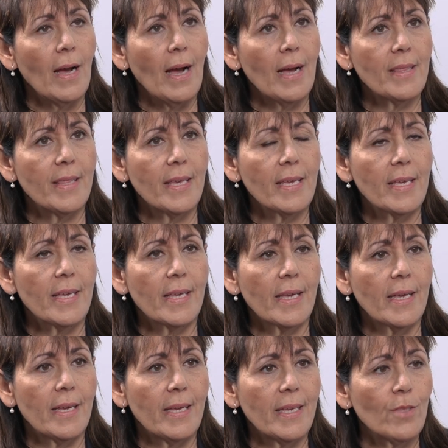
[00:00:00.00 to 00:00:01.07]
I think
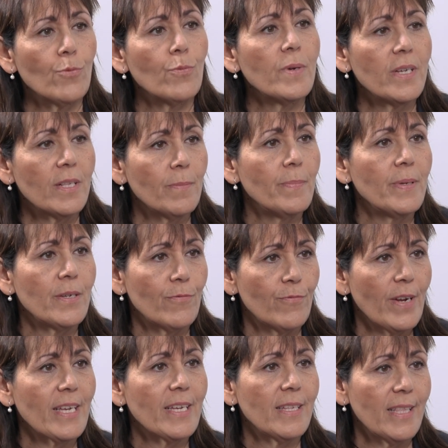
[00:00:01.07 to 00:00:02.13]
it will be
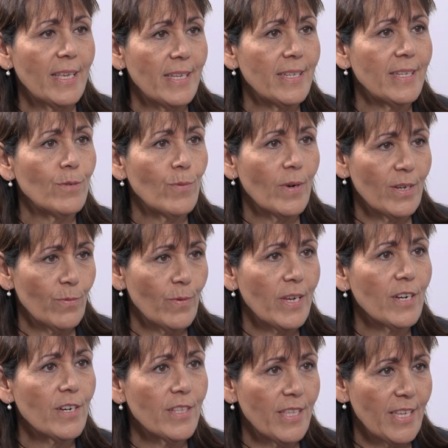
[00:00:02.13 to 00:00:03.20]
regulated one
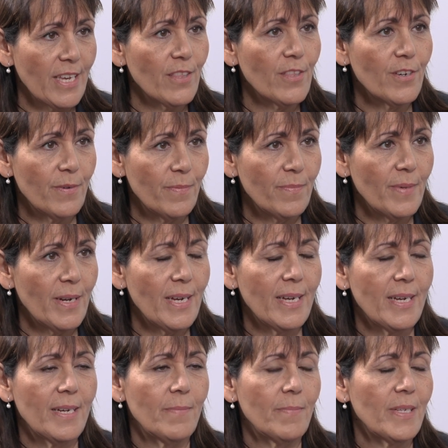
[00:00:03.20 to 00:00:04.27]
way or the other.
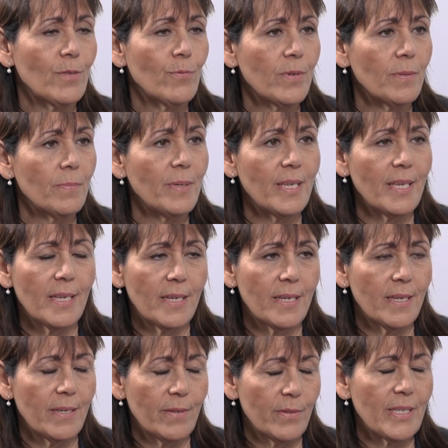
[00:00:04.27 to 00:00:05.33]
It
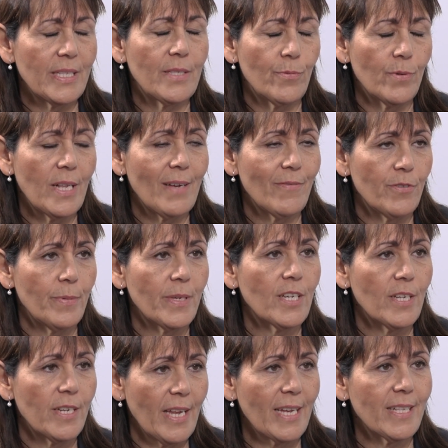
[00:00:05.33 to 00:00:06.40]
will have to be
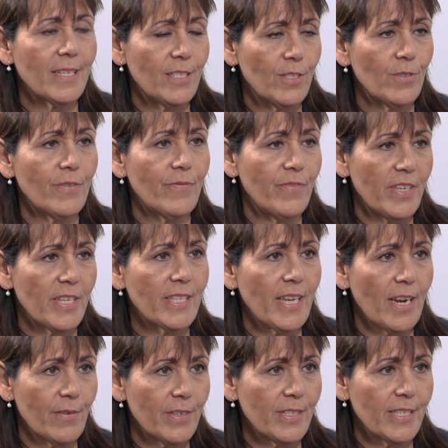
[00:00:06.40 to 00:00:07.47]
connected to the fiat
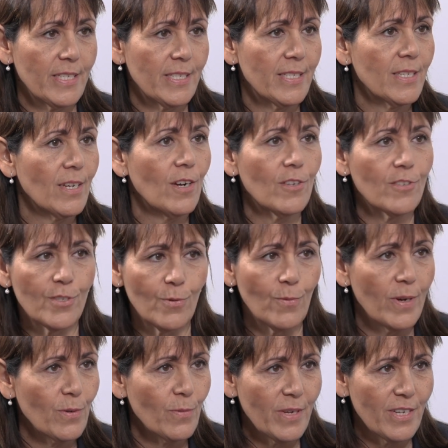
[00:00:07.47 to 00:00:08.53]
currencies also
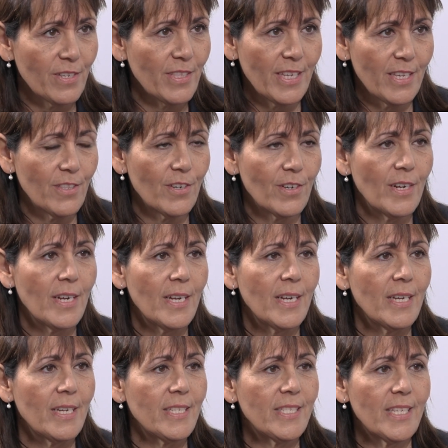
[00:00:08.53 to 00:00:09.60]
one way or the other.
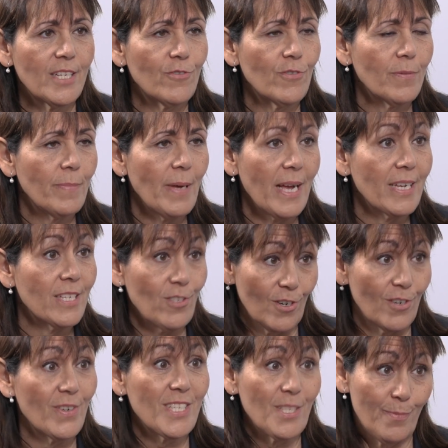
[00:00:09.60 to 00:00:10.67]
Central banks
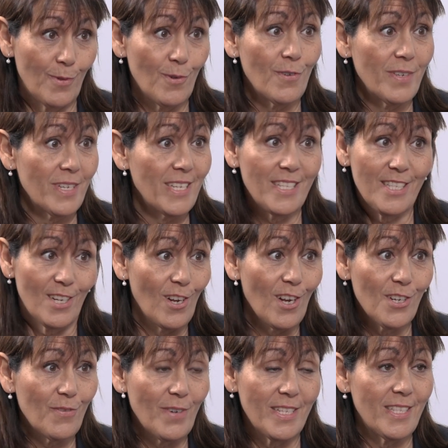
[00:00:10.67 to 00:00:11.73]
are exploring it a
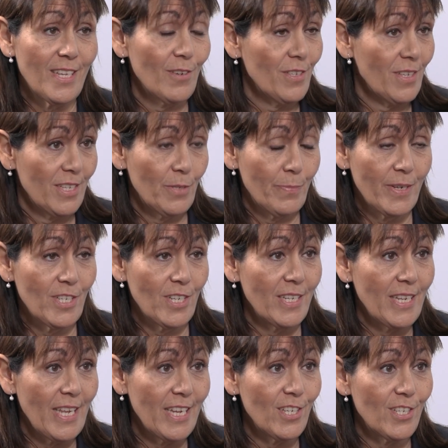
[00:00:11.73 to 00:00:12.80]
lot right now, especially
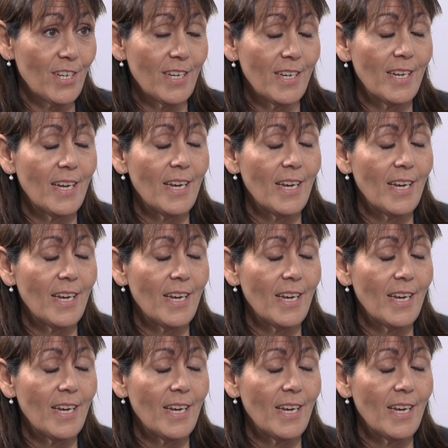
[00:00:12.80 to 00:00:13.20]
in Asia,